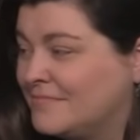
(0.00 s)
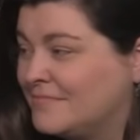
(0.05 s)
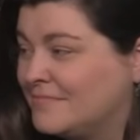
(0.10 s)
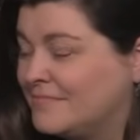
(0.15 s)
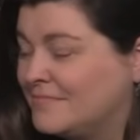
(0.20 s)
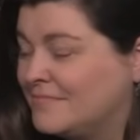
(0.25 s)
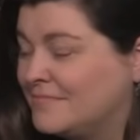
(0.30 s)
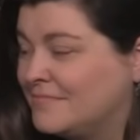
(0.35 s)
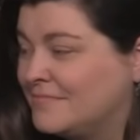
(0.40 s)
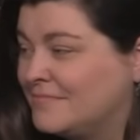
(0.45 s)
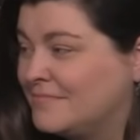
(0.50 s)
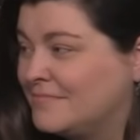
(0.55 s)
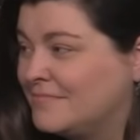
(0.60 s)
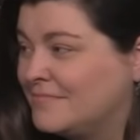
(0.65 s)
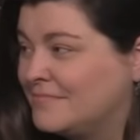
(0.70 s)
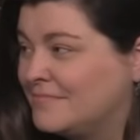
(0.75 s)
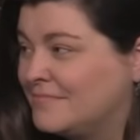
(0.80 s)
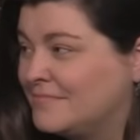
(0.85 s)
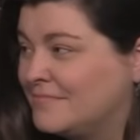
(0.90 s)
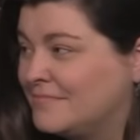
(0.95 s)

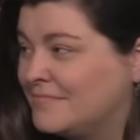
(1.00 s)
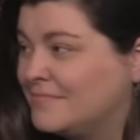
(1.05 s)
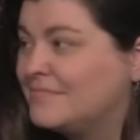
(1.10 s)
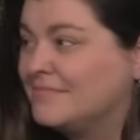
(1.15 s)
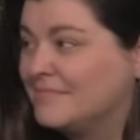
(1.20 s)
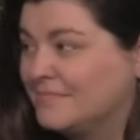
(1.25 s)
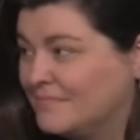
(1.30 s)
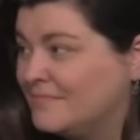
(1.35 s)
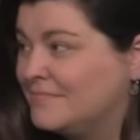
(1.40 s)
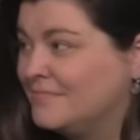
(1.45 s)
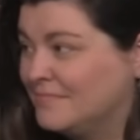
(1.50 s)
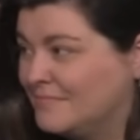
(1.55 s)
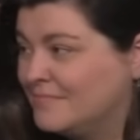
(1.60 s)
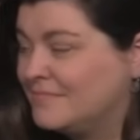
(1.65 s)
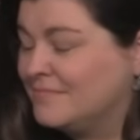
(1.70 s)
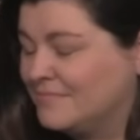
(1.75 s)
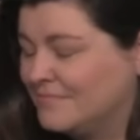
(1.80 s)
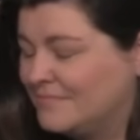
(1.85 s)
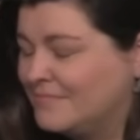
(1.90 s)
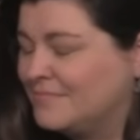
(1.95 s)

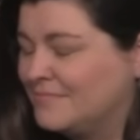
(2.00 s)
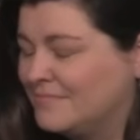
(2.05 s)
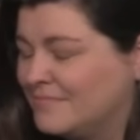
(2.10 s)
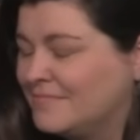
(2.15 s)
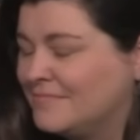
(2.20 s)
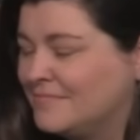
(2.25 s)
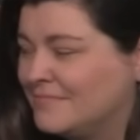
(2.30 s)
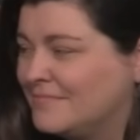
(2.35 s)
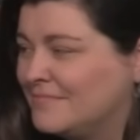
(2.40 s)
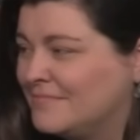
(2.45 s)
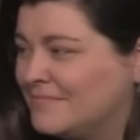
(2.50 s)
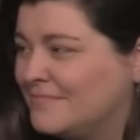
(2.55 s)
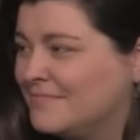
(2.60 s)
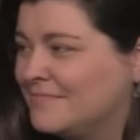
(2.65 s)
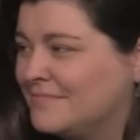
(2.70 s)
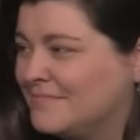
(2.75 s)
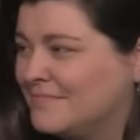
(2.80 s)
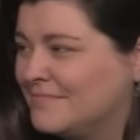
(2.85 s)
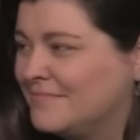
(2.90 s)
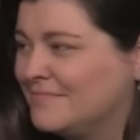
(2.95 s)

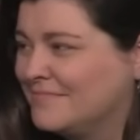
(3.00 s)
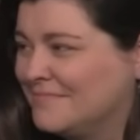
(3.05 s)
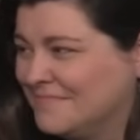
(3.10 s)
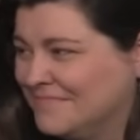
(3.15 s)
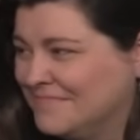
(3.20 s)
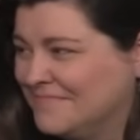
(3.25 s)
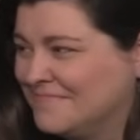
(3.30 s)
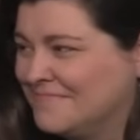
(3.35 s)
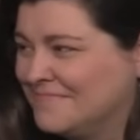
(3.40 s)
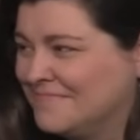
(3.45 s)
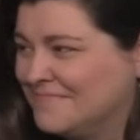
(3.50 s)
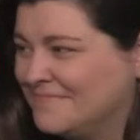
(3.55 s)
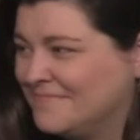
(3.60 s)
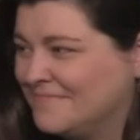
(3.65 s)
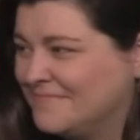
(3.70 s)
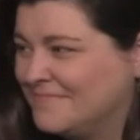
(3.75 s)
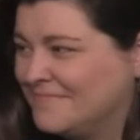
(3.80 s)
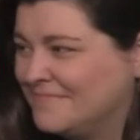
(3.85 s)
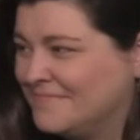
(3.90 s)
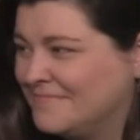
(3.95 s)

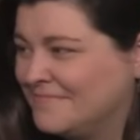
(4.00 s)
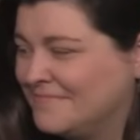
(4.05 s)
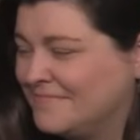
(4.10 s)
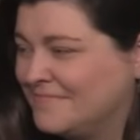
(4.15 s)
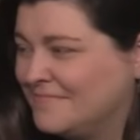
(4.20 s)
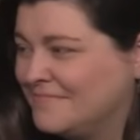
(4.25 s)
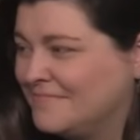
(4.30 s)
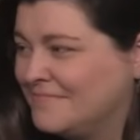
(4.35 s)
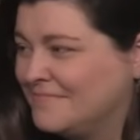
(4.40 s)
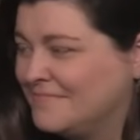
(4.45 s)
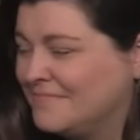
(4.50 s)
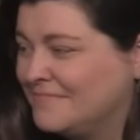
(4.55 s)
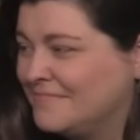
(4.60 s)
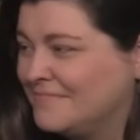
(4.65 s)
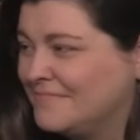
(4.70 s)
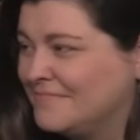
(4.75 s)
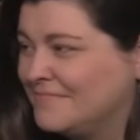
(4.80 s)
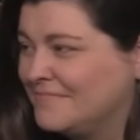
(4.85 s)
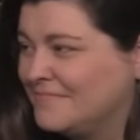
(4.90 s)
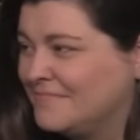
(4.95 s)

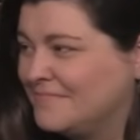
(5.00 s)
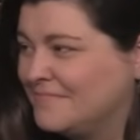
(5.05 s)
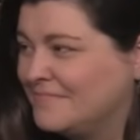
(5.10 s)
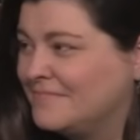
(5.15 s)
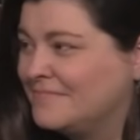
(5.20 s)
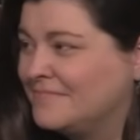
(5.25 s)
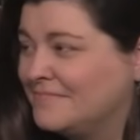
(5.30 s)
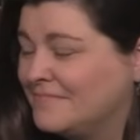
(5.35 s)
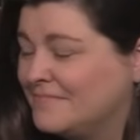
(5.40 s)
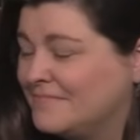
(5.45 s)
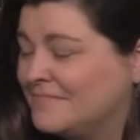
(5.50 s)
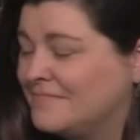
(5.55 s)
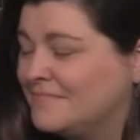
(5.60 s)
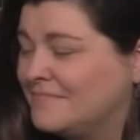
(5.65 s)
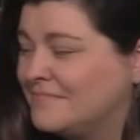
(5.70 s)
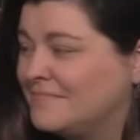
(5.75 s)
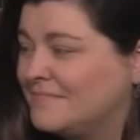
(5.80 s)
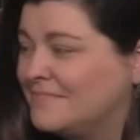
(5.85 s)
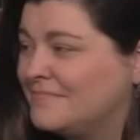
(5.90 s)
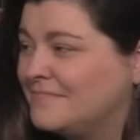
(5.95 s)

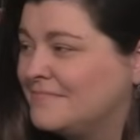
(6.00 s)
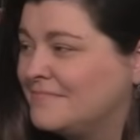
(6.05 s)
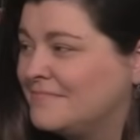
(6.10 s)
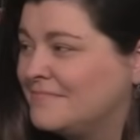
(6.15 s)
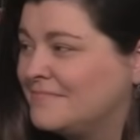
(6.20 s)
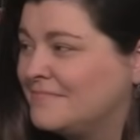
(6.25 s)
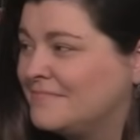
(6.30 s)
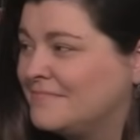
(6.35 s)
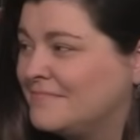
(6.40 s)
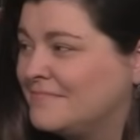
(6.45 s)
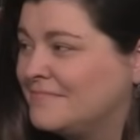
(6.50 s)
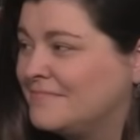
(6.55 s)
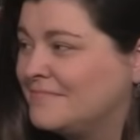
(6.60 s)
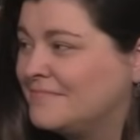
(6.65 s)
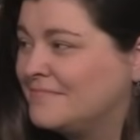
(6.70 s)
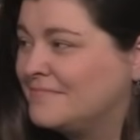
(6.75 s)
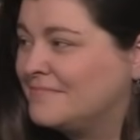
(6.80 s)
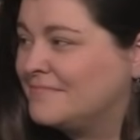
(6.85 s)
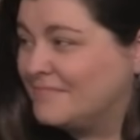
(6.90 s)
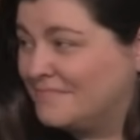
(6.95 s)

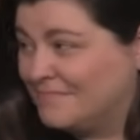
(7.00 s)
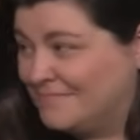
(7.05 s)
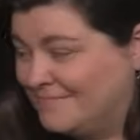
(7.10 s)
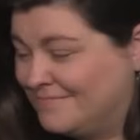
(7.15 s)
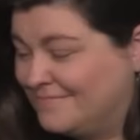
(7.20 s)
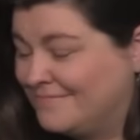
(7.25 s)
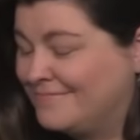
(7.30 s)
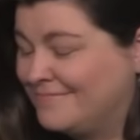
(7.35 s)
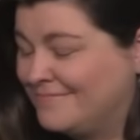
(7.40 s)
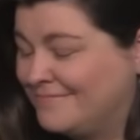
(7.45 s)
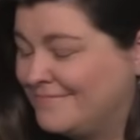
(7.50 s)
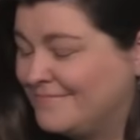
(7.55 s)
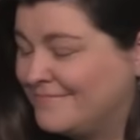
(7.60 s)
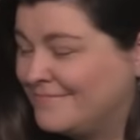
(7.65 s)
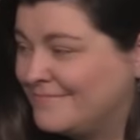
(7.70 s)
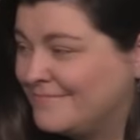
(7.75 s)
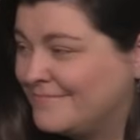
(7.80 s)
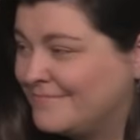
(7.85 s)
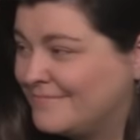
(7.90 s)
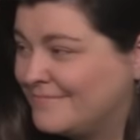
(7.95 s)
No words are spoken by the person on screen.